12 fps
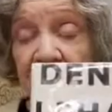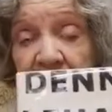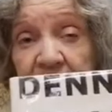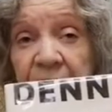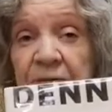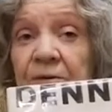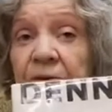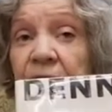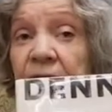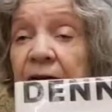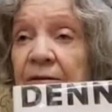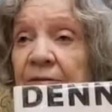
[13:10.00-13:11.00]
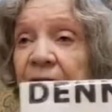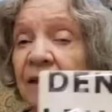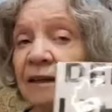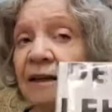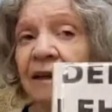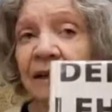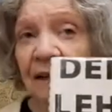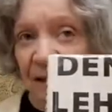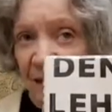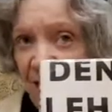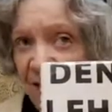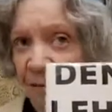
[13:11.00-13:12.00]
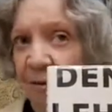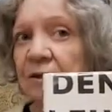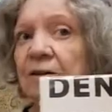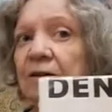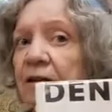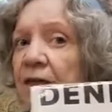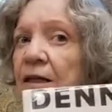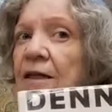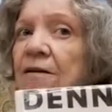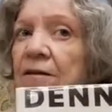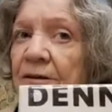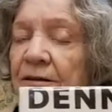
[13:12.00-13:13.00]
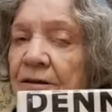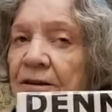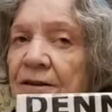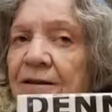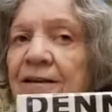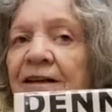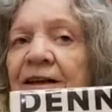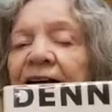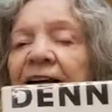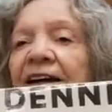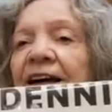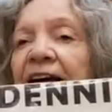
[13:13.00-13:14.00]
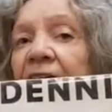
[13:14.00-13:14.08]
If you have read it before, it's worth a second look.